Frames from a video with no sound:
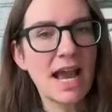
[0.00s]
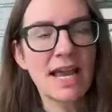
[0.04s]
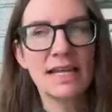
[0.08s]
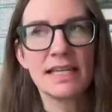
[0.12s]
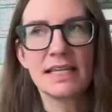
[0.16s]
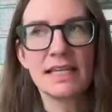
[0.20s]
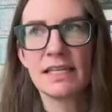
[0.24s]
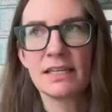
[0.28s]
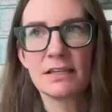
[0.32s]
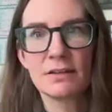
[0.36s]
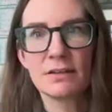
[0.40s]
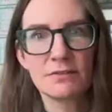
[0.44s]

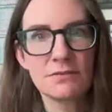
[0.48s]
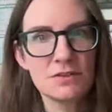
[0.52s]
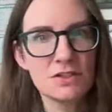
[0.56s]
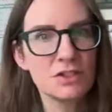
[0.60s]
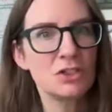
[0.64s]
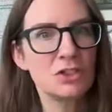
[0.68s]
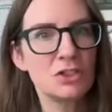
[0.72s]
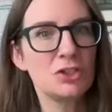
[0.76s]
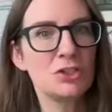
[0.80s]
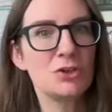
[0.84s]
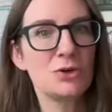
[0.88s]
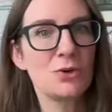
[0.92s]
I give
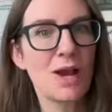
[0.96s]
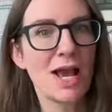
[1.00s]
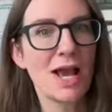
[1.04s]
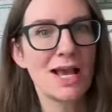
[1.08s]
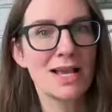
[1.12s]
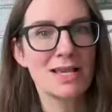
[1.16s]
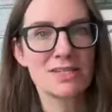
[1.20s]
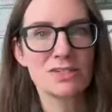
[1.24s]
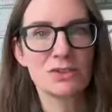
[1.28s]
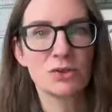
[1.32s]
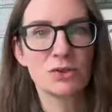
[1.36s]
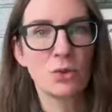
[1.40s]
to you
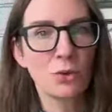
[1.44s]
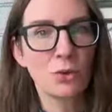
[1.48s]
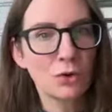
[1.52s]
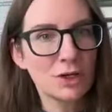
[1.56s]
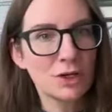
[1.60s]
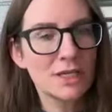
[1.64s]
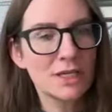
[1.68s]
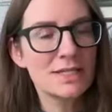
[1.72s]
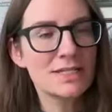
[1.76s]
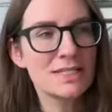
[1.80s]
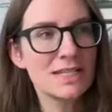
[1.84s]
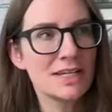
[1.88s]
as an
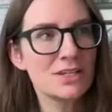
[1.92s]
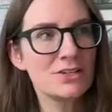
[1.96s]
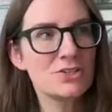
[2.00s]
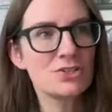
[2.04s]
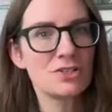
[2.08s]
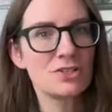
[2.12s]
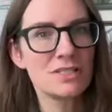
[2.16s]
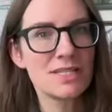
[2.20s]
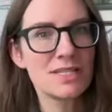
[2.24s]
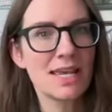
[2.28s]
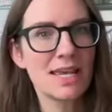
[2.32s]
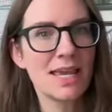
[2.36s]

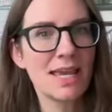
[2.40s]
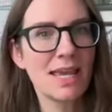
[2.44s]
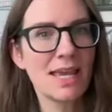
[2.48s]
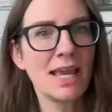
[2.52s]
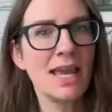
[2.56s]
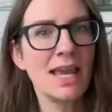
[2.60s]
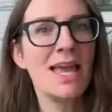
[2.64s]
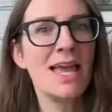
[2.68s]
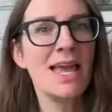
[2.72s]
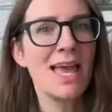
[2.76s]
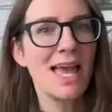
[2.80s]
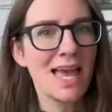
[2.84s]
orientation
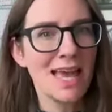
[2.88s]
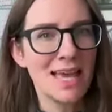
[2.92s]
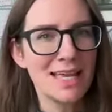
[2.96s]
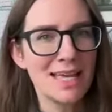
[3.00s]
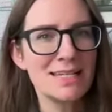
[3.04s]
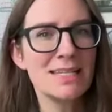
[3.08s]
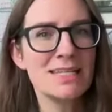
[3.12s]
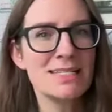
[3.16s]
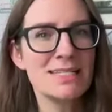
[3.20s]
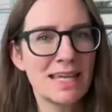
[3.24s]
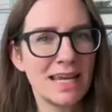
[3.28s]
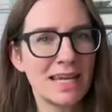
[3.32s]
day
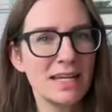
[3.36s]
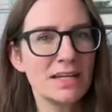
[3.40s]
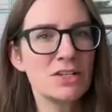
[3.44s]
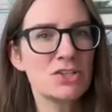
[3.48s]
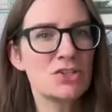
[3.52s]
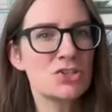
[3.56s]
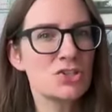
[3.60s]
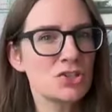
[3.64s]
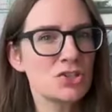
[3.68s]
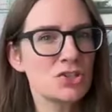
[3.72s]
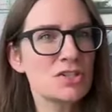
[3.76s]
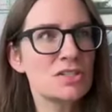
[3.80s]
and a day
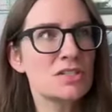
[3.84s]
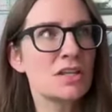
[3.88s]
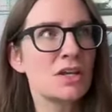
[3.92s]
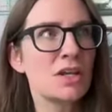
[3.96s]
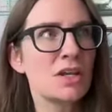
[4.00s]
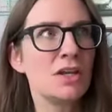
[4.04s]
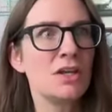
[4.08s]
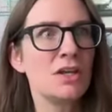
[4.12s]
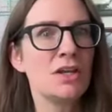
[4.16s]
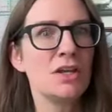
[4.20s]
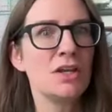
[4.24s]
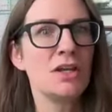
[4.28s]
to just